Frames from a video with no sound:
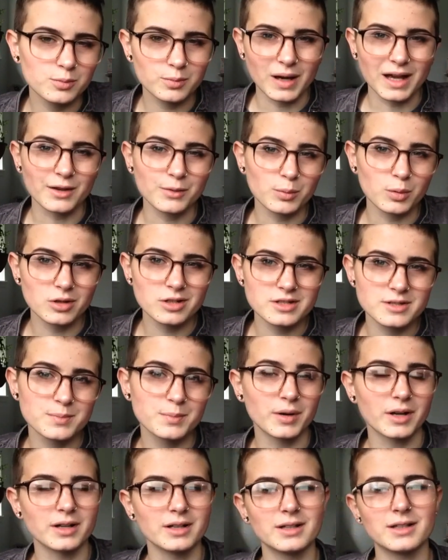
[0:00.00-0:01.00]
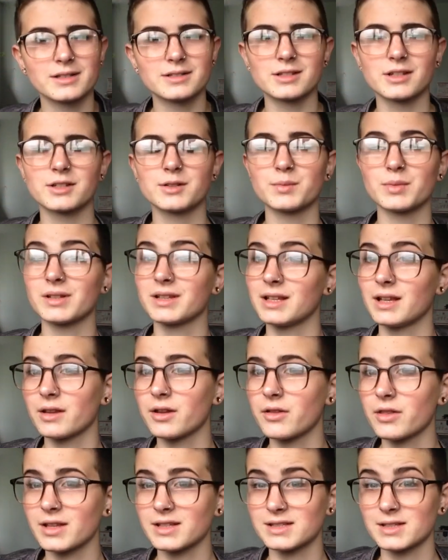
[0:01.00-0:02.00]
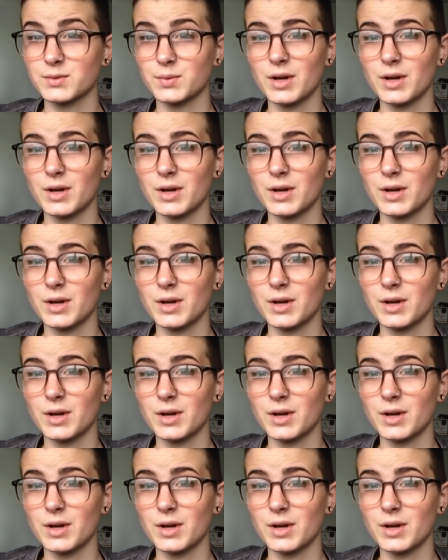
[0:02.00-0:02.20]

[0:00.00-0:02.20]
passports, but it's good to bring the other things as